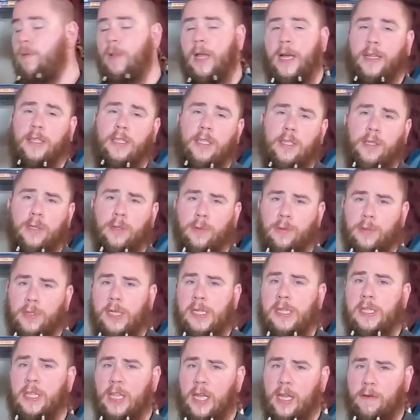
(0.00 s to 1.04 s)
like to use
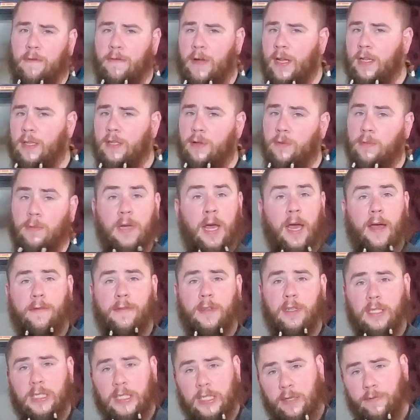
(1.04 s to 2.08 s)
in the event you have to
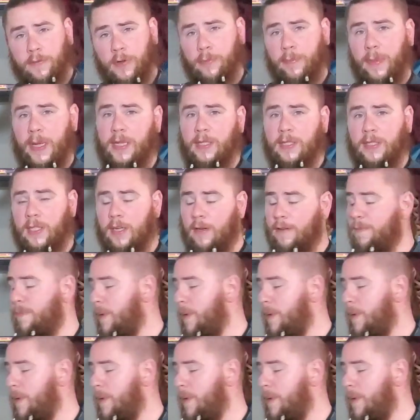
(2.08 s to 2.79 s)
leave your main stuff